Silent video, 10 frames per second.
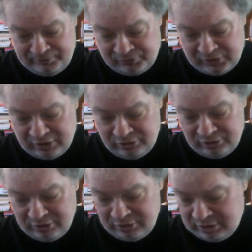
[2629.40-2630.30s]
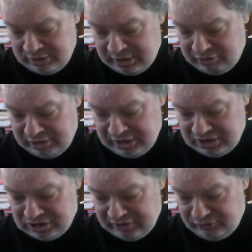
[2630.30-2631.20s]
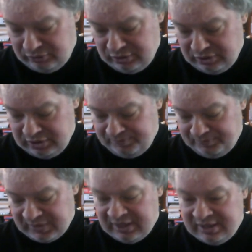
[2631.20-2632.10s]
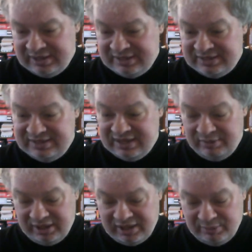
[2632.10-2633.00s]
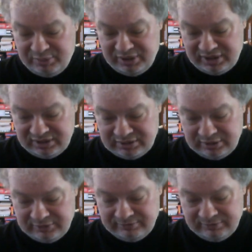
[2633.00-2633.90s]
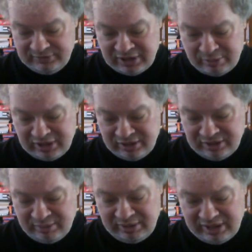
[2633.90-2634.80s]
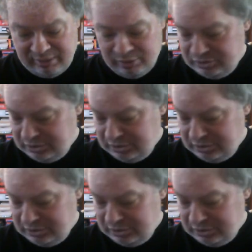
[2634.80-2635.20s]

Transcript: Although they created several dummy companies, dummy labels.